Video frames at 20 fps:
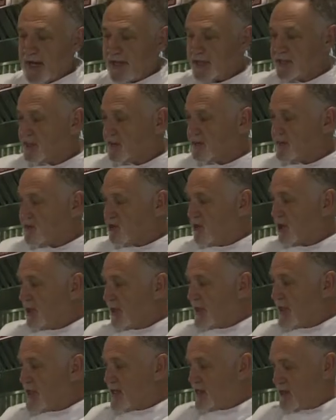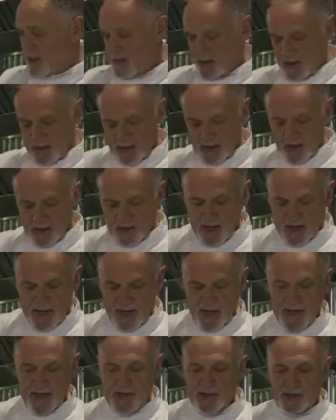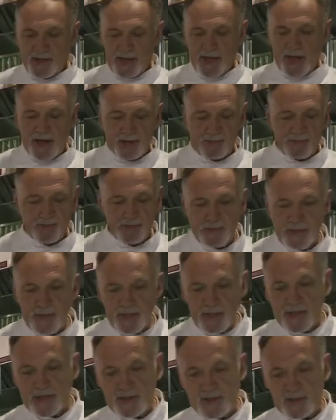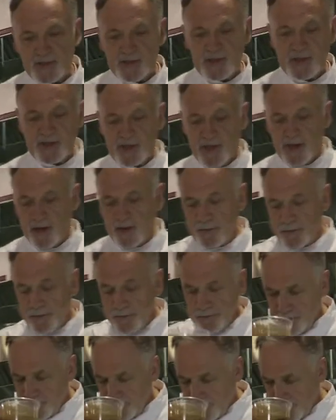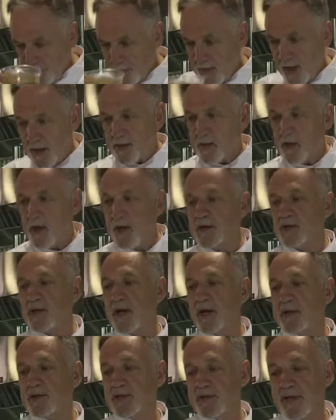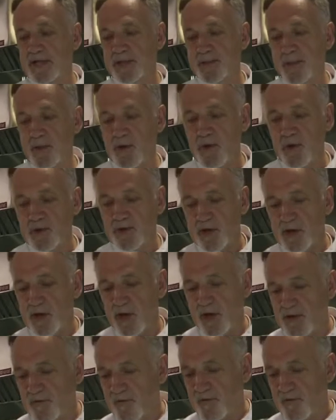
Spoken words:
some chili, and it's just a nice, and sesame oil. It's a nice